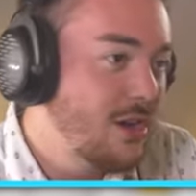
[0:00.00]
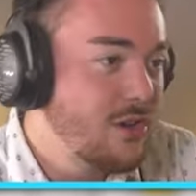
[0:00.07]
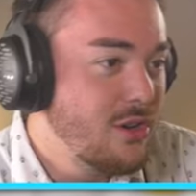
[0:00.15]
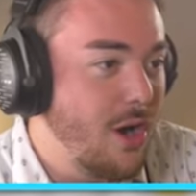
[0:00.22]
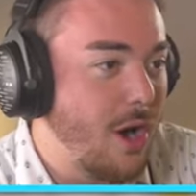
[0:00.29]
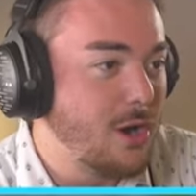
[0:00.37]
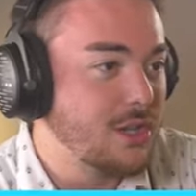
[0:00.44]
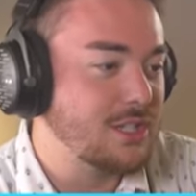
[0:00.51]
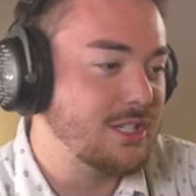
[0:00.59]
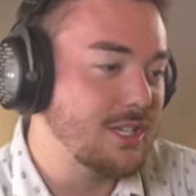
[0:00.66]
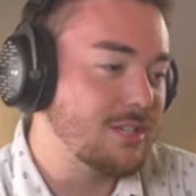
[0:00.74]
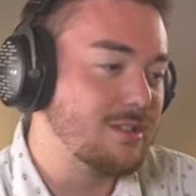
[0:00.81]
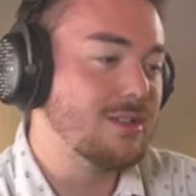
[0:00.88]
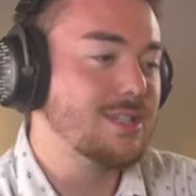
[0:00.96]
No, it's
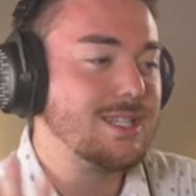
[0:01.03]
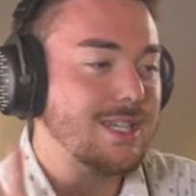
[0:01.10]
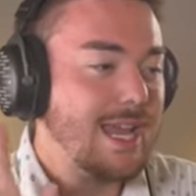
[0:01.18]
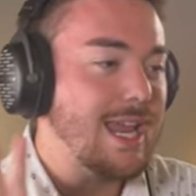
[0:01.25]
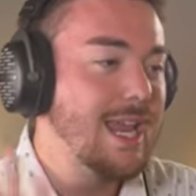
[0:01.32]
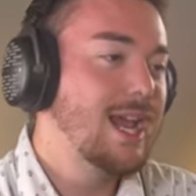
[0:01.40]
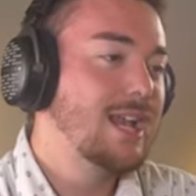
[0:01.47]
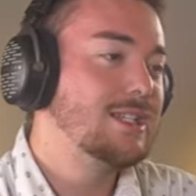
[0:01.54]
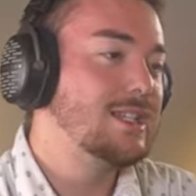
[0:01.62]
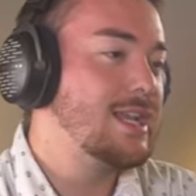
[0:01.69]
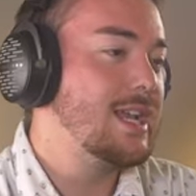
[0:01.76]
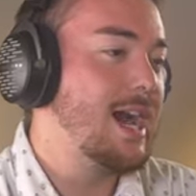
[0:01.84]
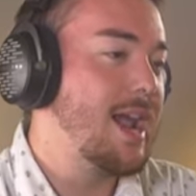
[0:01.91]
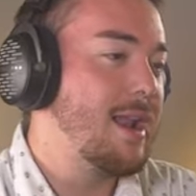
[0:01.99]
this one. See? So
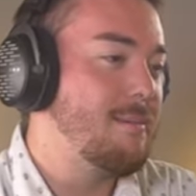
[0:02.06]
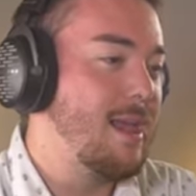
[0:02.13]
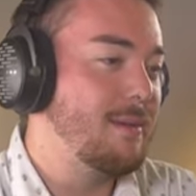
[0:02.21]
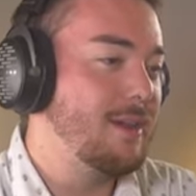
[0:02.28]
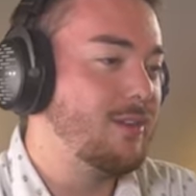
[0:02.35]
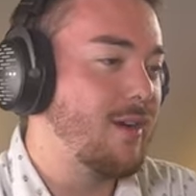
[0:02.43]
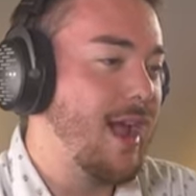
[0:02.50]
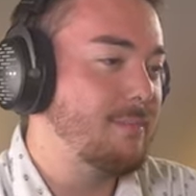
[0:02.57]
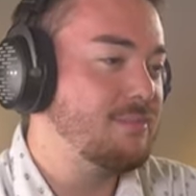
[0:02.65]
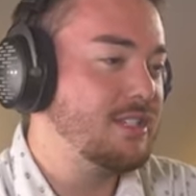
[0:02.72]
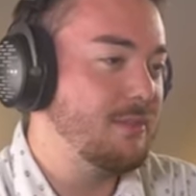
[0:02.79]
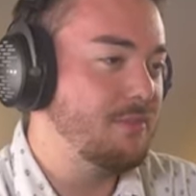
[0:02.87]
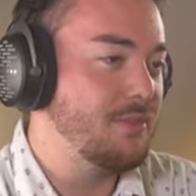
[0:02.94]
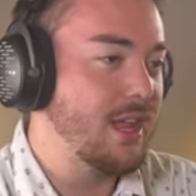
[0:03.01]
you gotta maybe grab
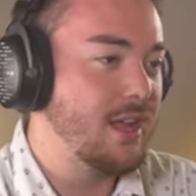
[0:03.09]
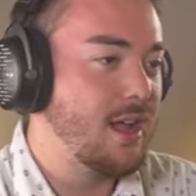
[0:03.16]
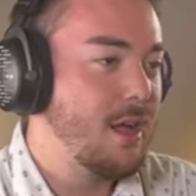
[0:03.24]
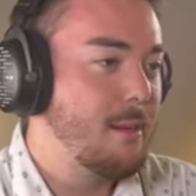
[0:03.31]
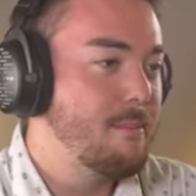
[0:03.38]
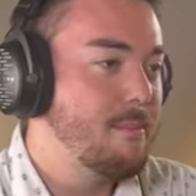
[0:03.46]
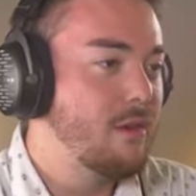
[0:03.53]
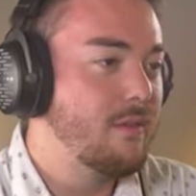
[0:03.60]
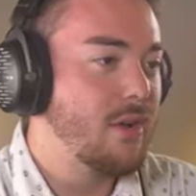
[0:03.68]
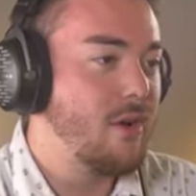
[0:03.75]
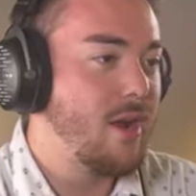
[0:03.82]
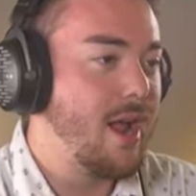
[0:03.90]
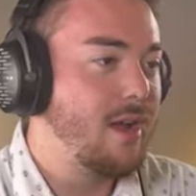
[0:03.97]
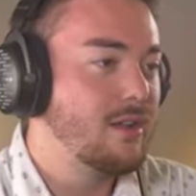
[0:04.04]
something, move it
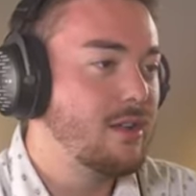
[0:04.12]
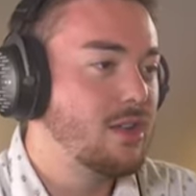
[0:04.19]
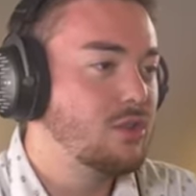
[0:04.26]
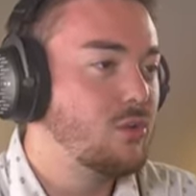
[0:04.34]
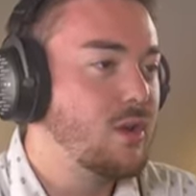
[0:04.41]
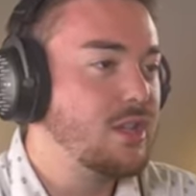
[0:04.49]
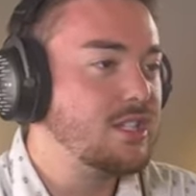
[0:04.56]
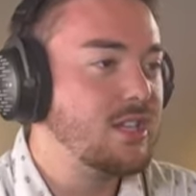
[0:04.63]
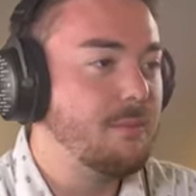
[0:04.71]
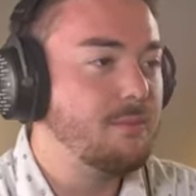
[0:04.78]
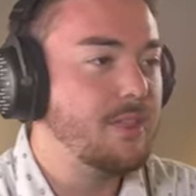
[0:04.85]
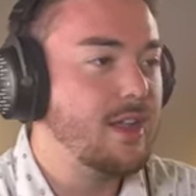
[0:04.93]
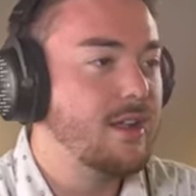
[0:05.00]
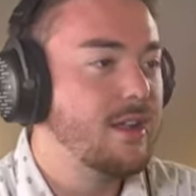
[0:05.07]
around, twist
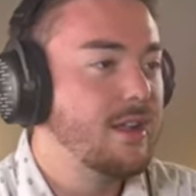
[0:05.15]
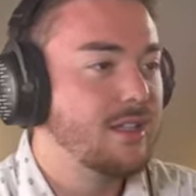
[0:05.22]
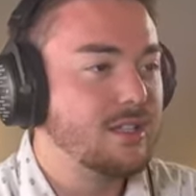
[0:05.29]
something.